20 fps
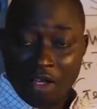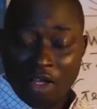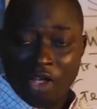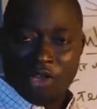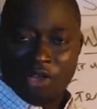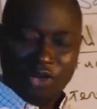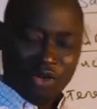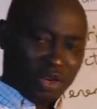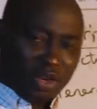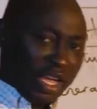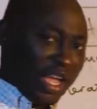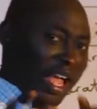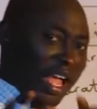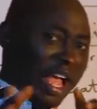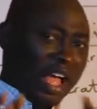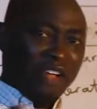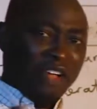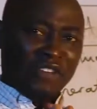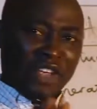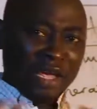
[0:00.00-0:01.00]
You can
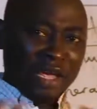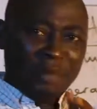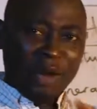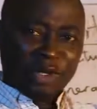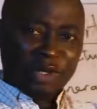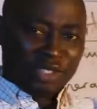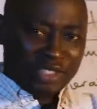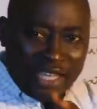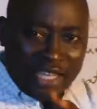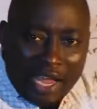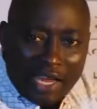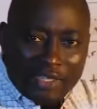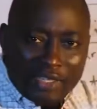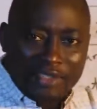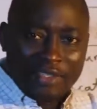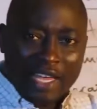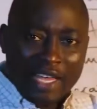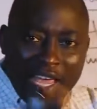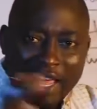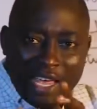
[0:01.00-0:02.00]
have about
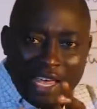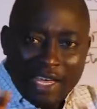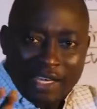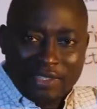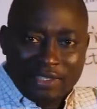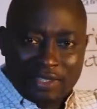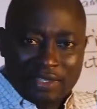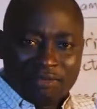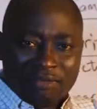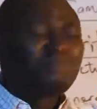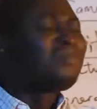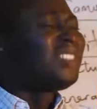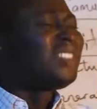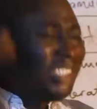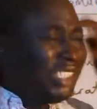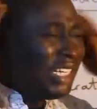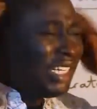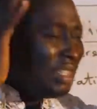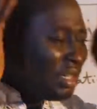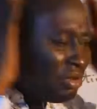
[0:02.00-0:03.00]
10, 8,
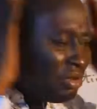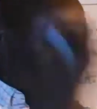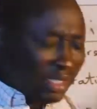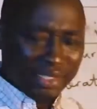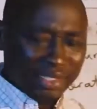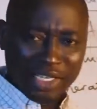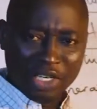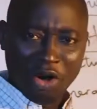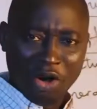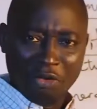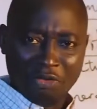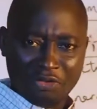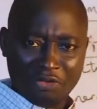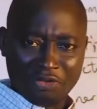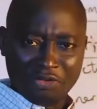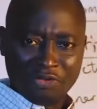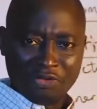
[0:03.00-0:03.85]
generate enough